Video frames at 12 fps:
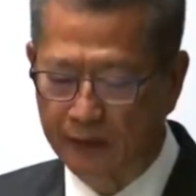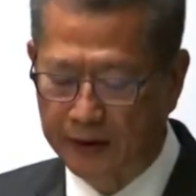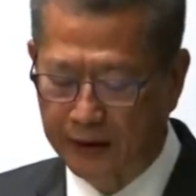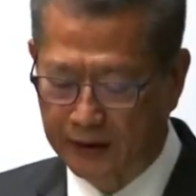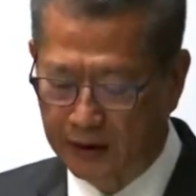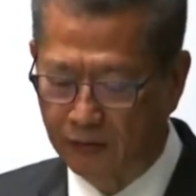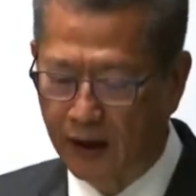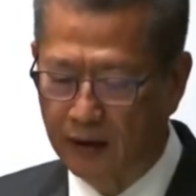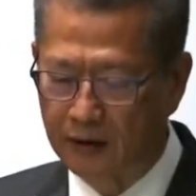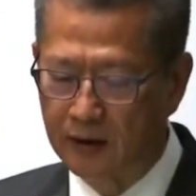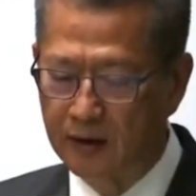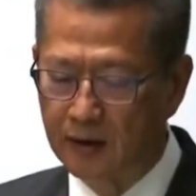upgrading
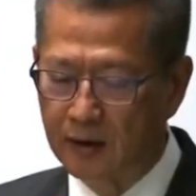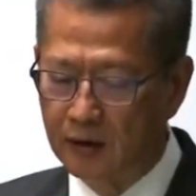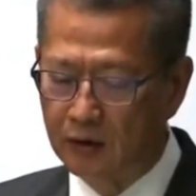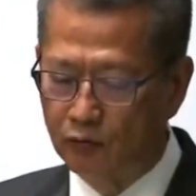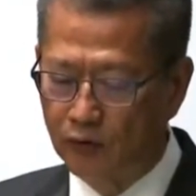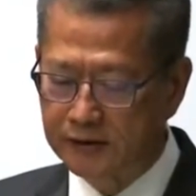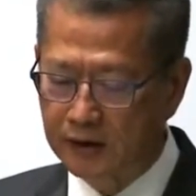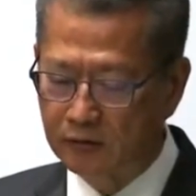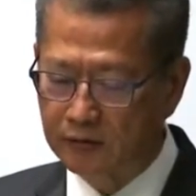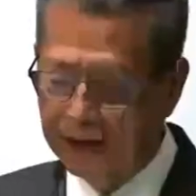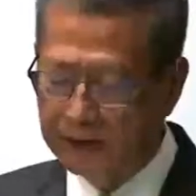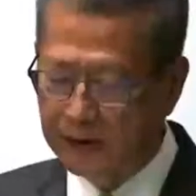special scheme run by
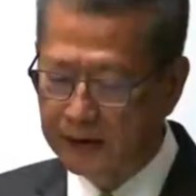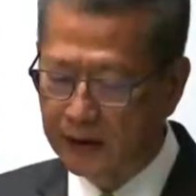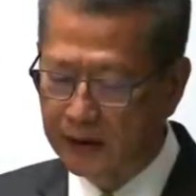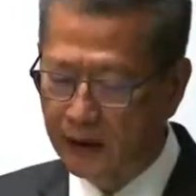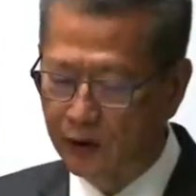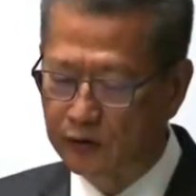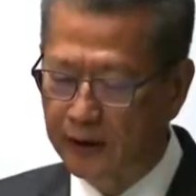the Employees